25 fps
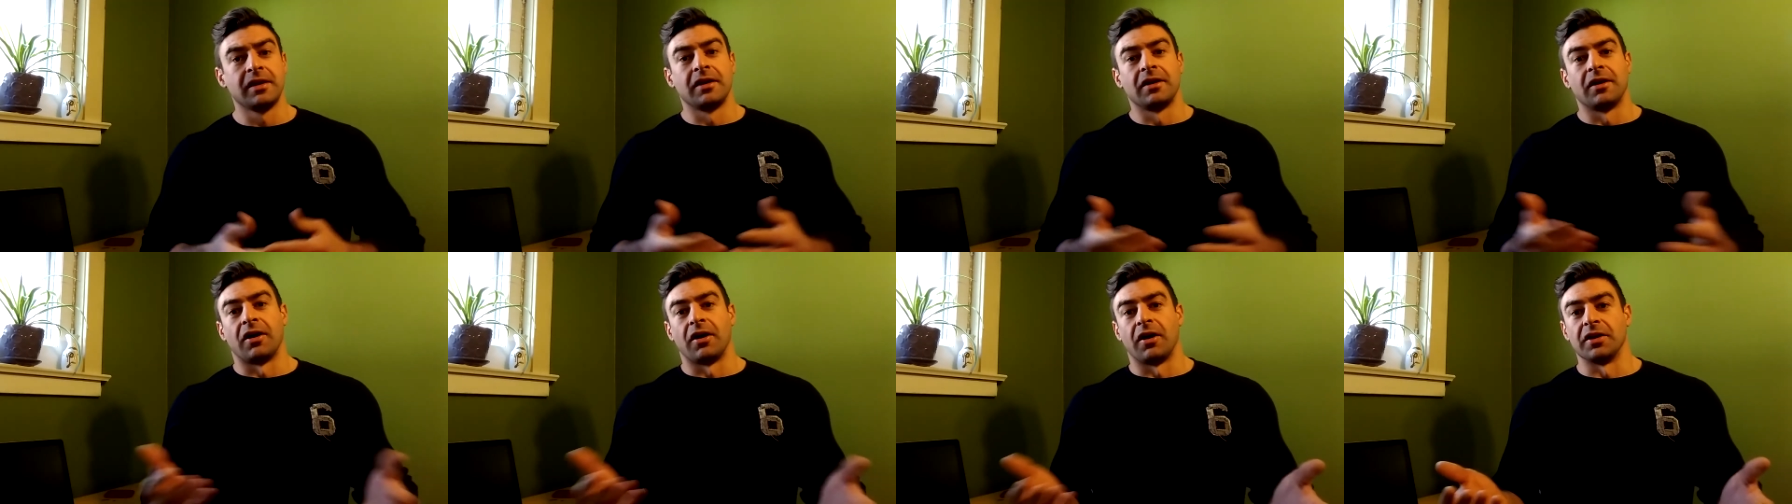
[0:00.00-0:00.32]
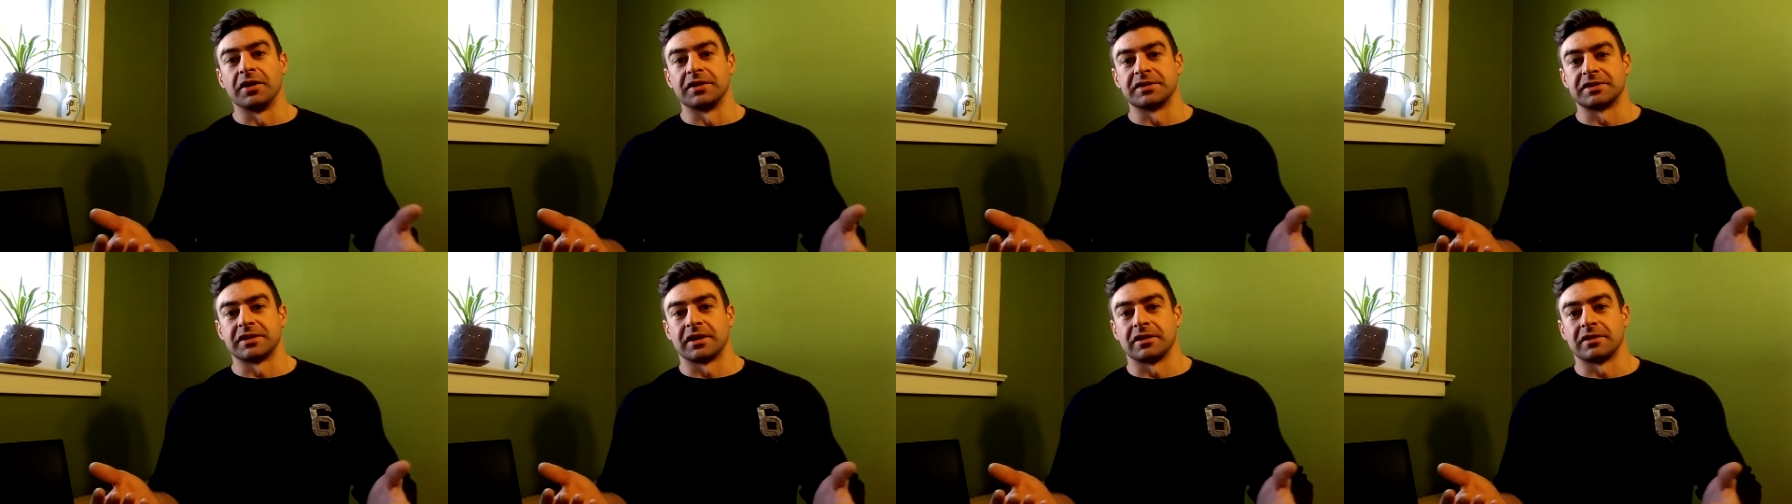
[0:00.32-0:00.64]
all
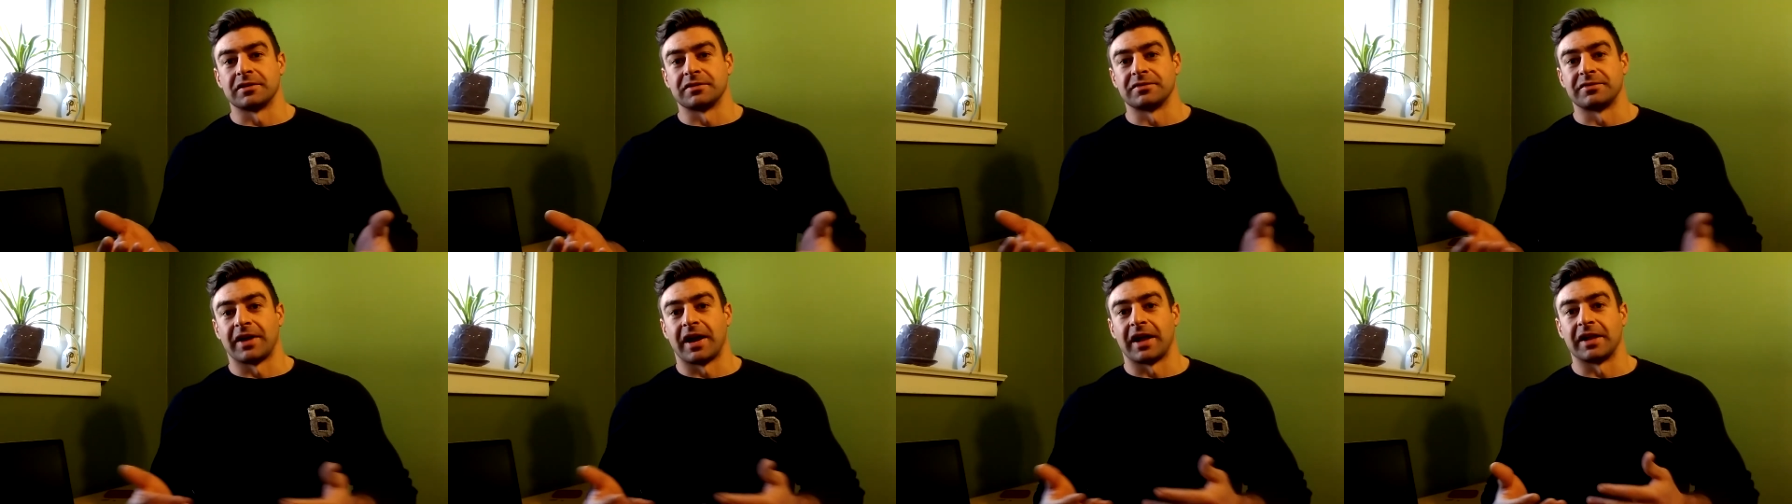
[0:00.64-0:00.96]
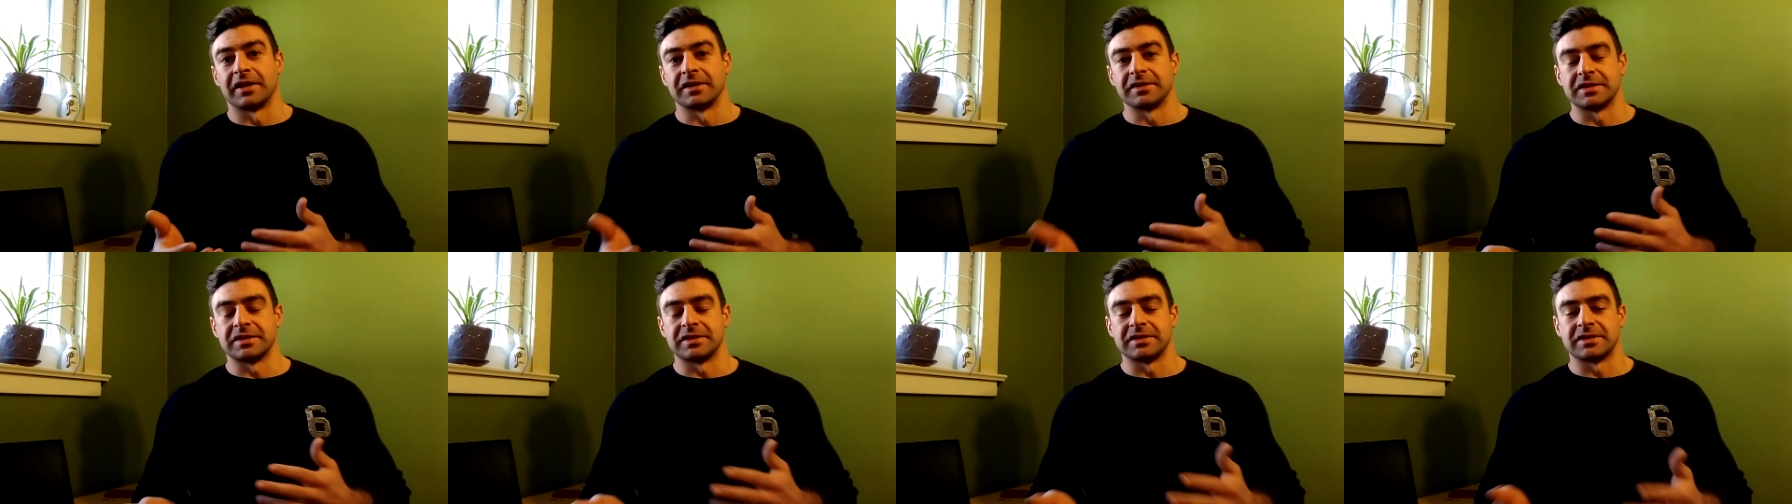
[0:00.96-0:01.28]
this other
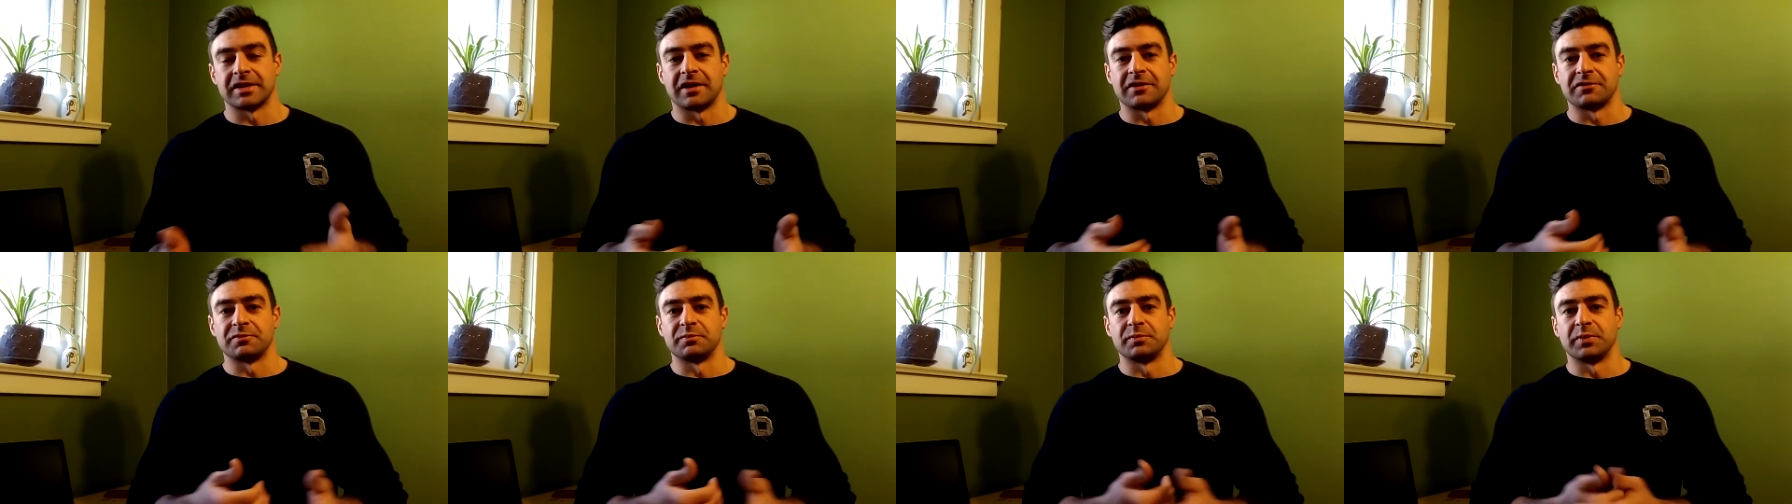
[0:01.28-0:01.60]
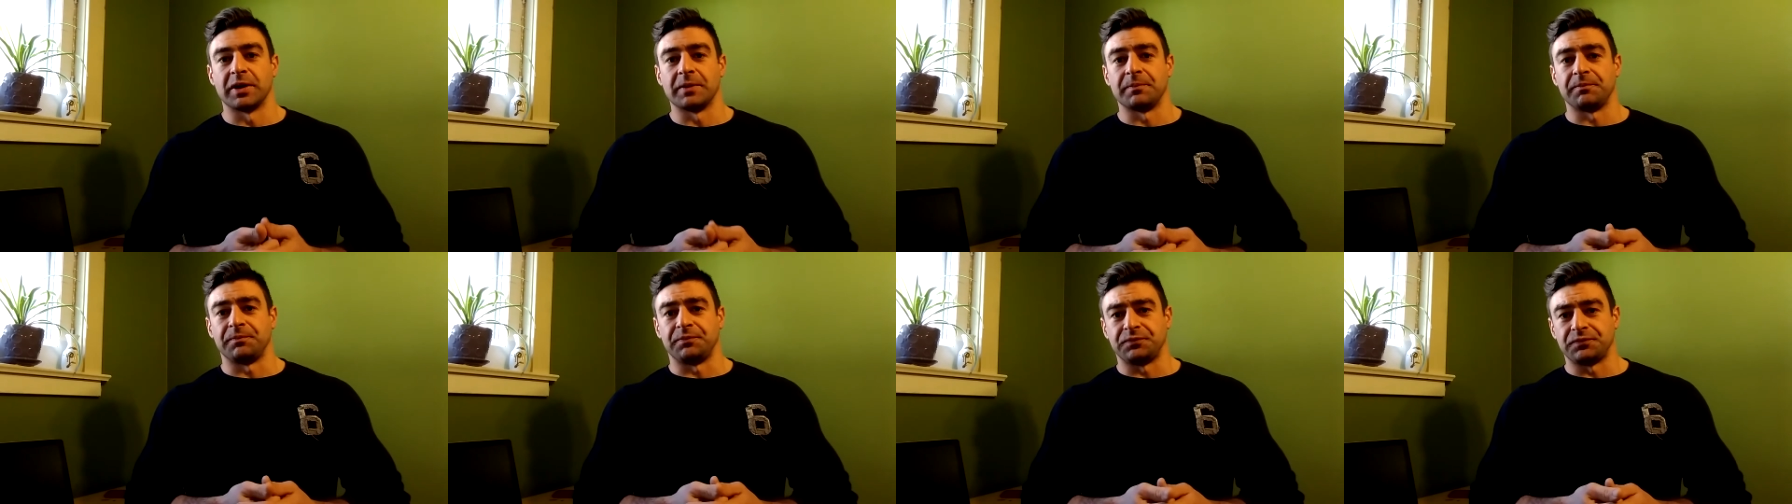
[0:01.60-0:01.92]
fallacy stuff.
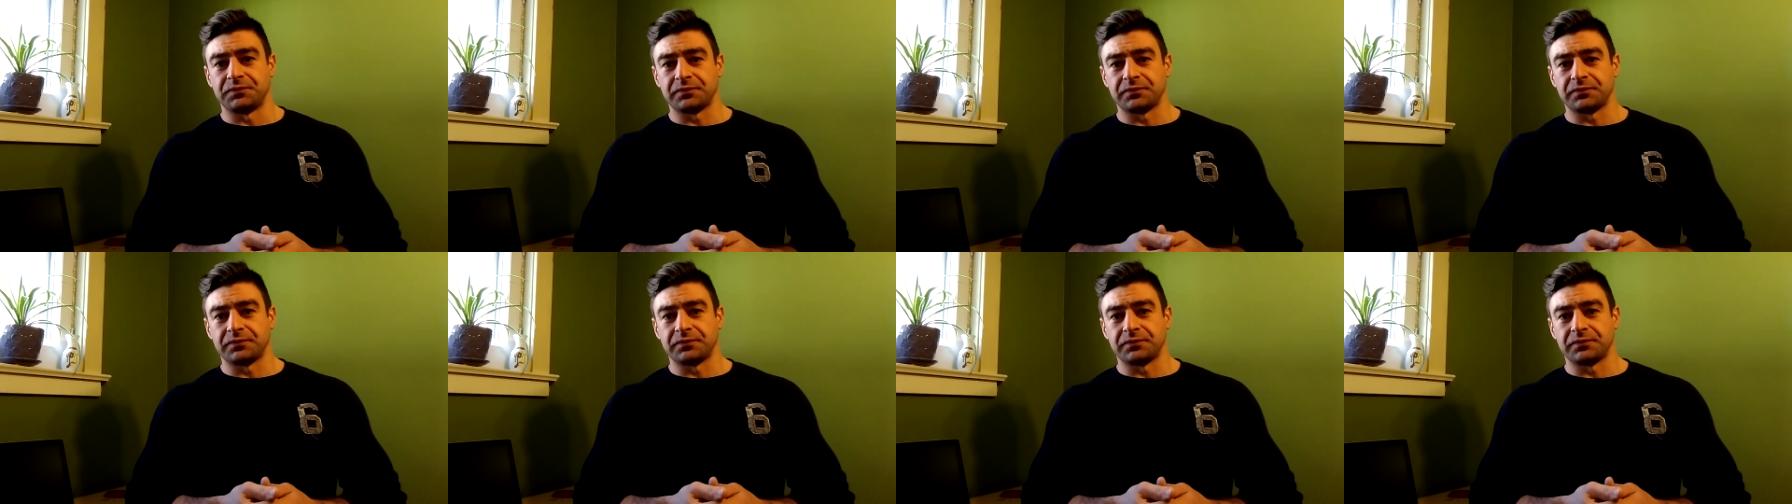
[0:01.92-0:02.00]
But